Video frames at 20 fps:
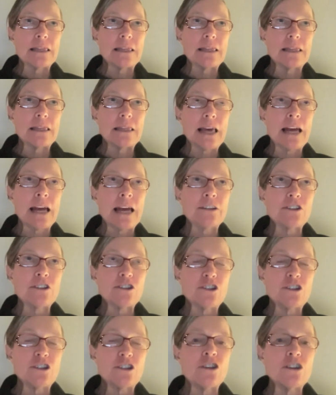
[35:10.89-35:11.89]
that
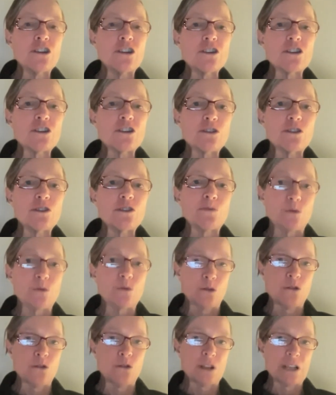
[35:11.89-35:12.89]
student who's brought
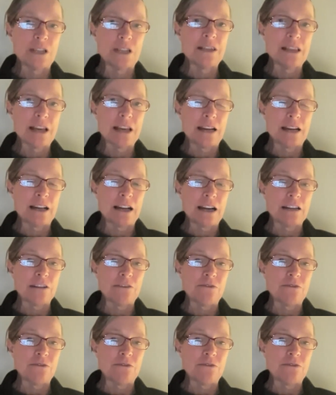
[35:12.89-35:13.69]
in that artifact,